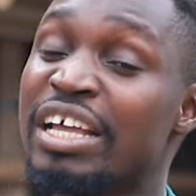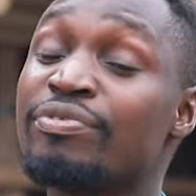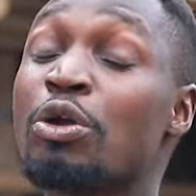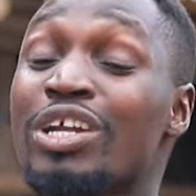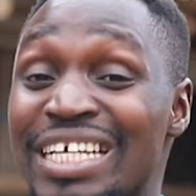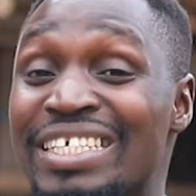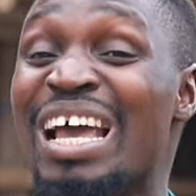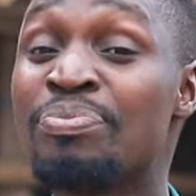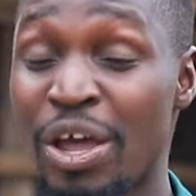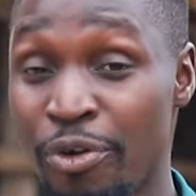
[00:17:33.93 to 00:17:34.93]
If they don't
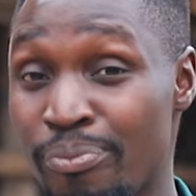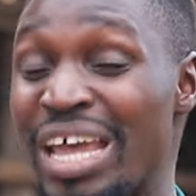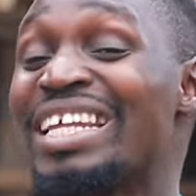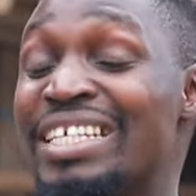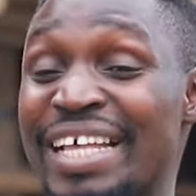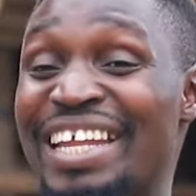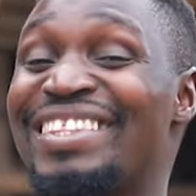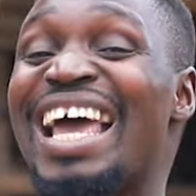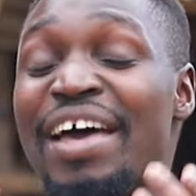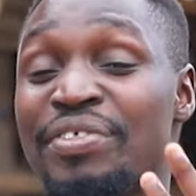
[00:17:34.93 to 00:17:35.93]
escape, they remain
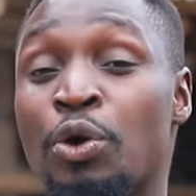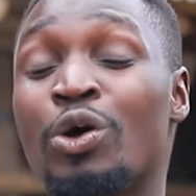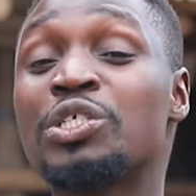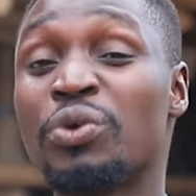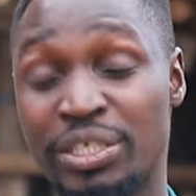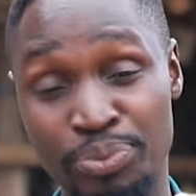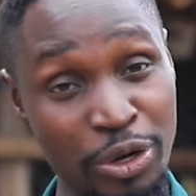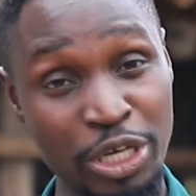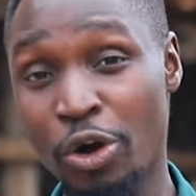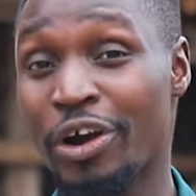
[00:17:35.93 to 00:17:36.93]
inside there and they cause
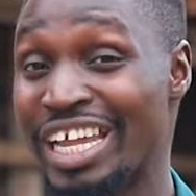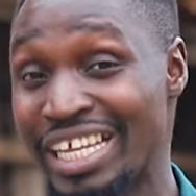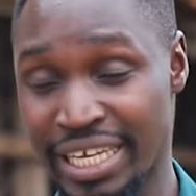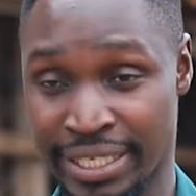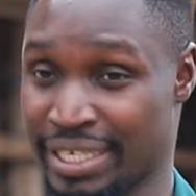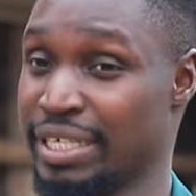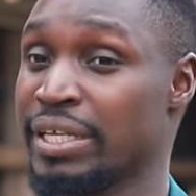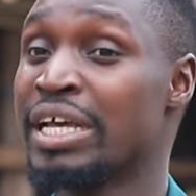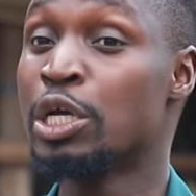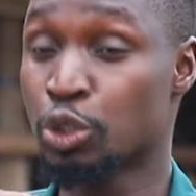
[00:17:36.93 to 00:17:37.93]
respiratory
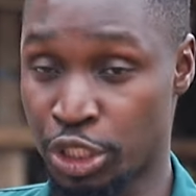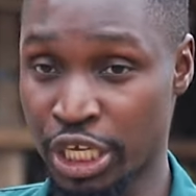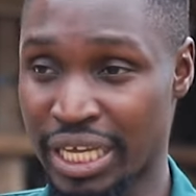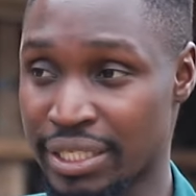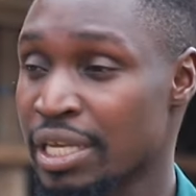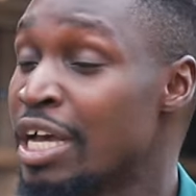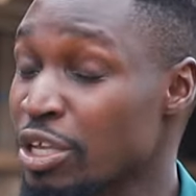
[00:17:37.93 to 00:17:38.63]
illnesses to chickens.